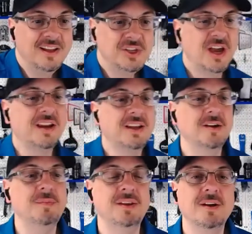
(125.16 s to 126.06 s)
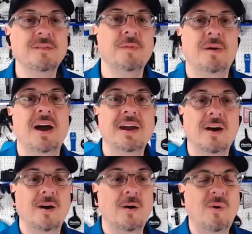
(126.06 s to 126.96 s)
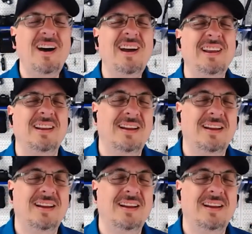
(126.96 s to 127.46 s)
John Goodman, you're from Idaho. What?